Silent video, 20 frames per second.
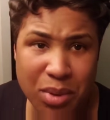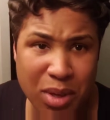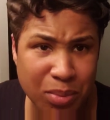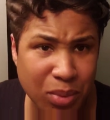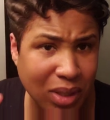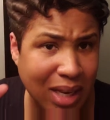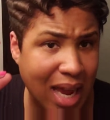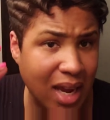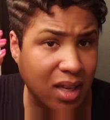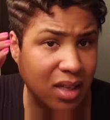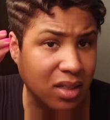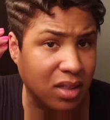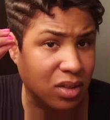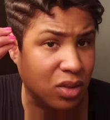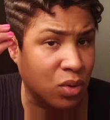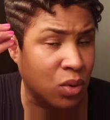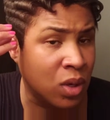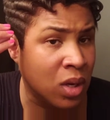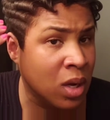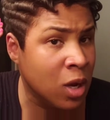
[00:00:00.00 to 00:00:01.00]
people like a
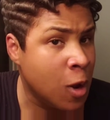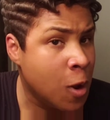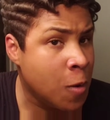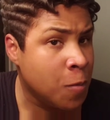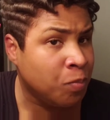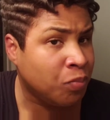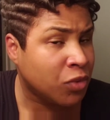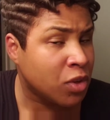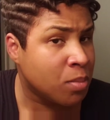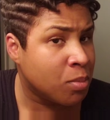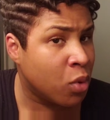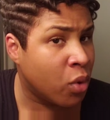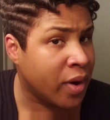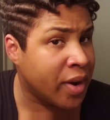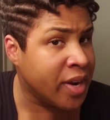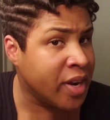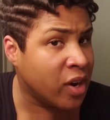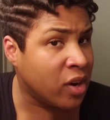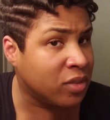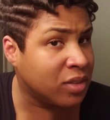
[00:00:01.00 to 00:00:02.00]
little more
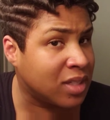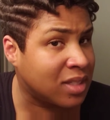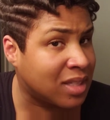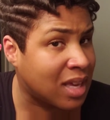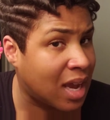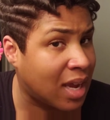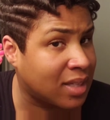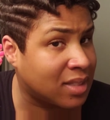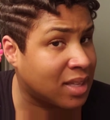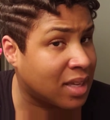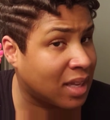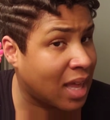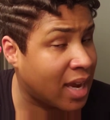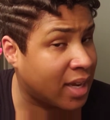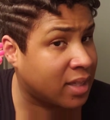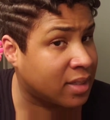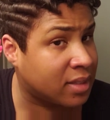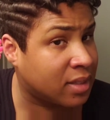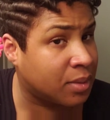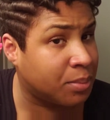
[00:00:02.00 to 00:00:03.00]
hair on the sides. They
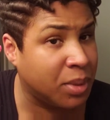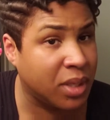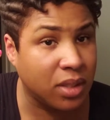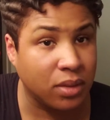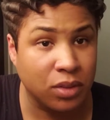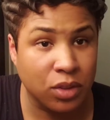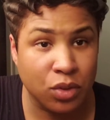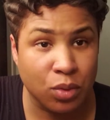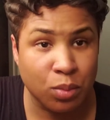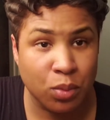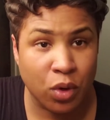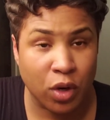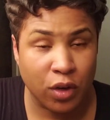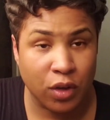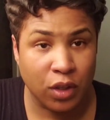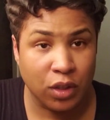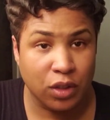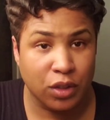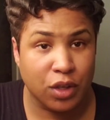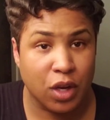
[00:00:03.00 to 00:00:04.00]
like it to be a little more,
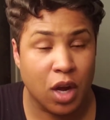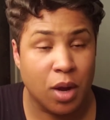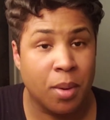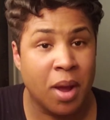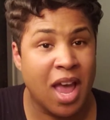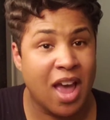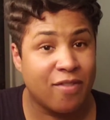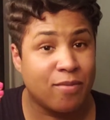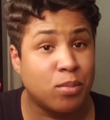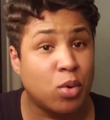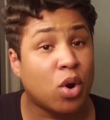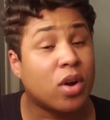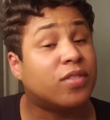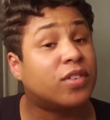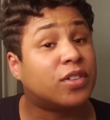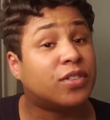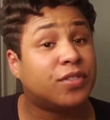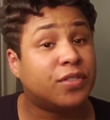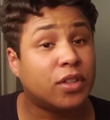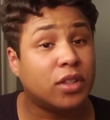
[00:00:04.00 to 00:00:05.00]
have more of
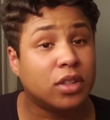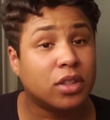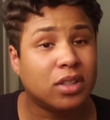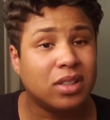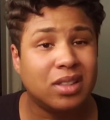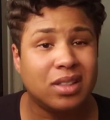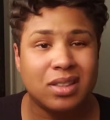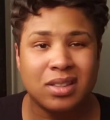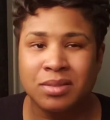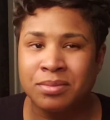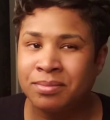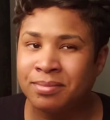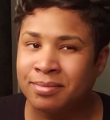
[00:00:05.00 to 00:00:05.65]
a fuller look.